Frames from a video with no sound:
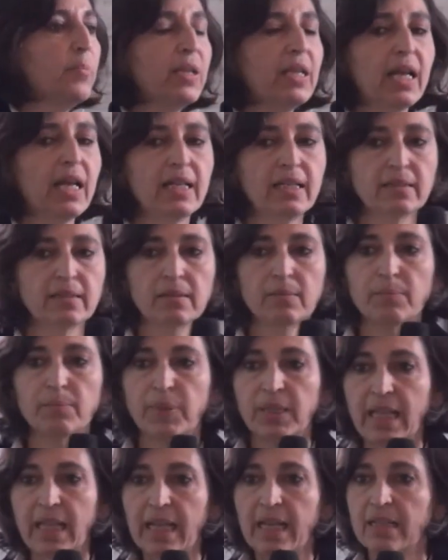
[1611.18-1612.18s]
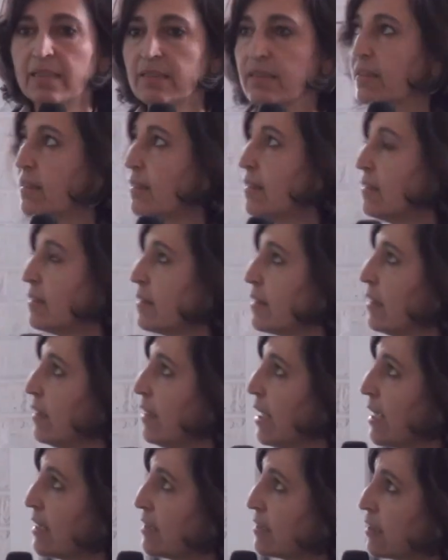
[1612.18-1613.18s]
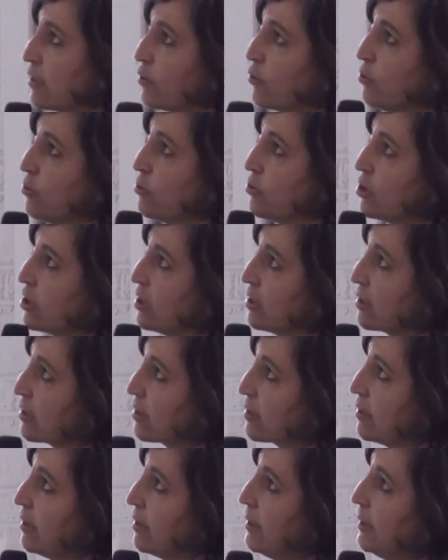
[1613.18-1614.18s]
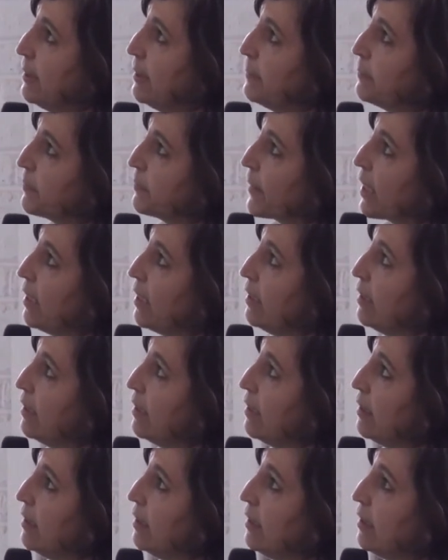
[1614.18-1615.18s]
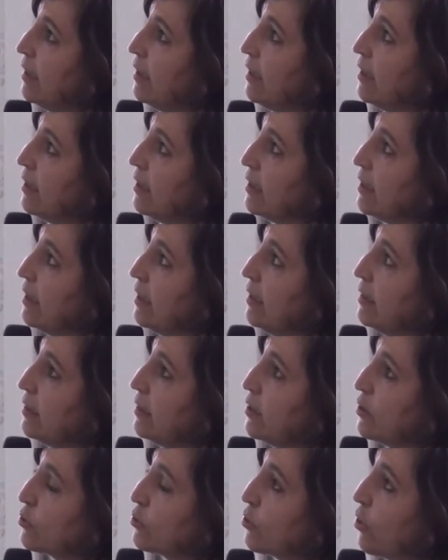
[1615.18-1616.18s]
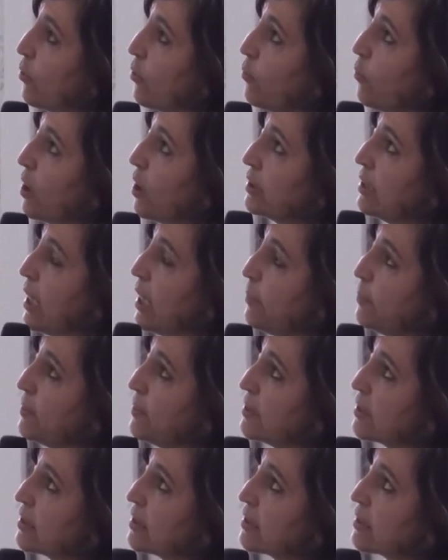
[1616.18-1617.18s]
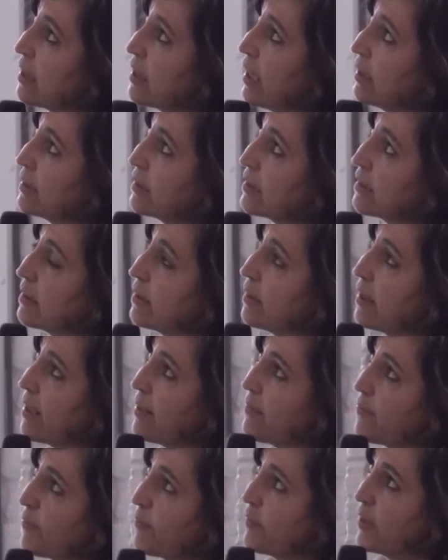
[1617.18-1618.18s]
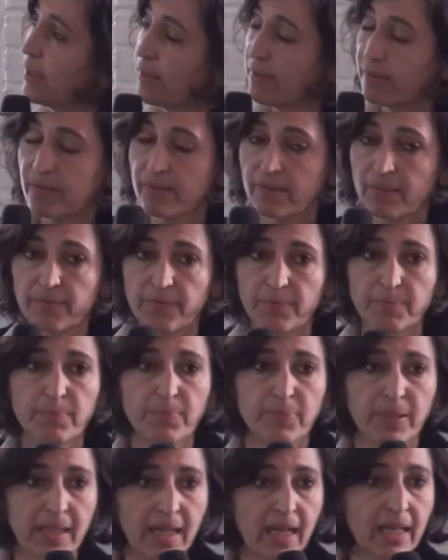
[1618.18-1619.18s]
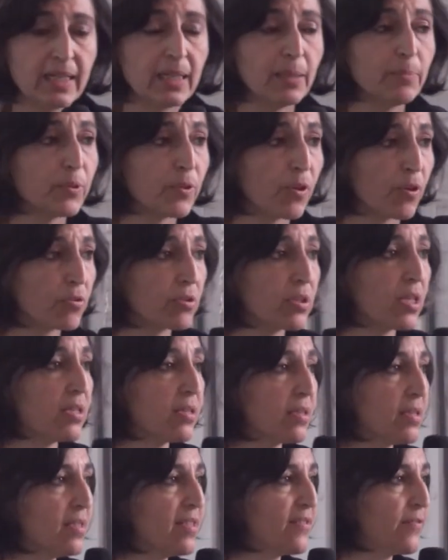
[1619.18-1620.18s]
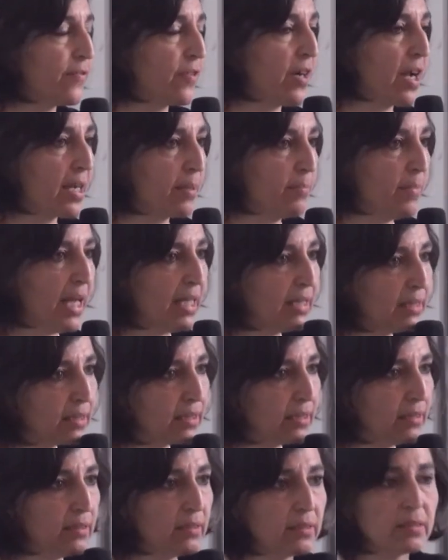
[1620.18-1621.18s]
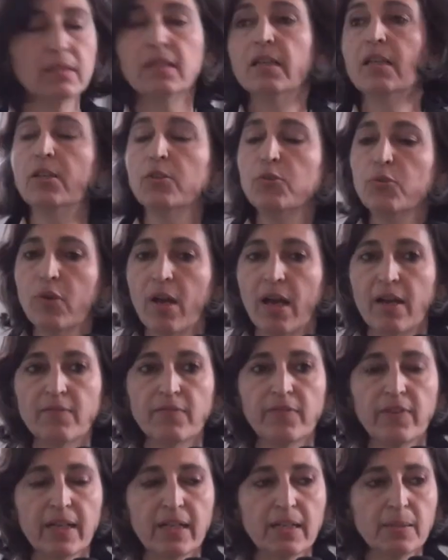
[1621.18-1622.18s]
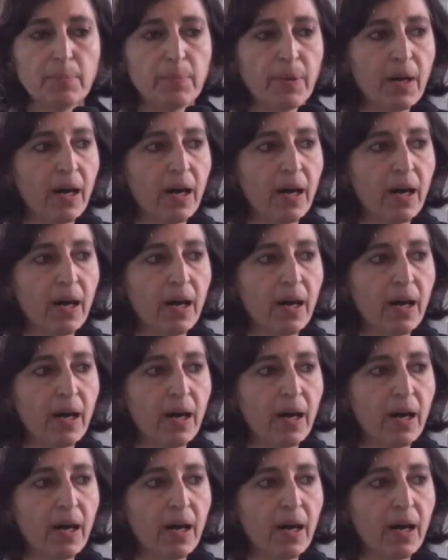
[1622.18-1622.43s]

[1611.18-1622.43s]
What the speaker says: plans and executions. So what happens is that the planning process is fragmented. You have very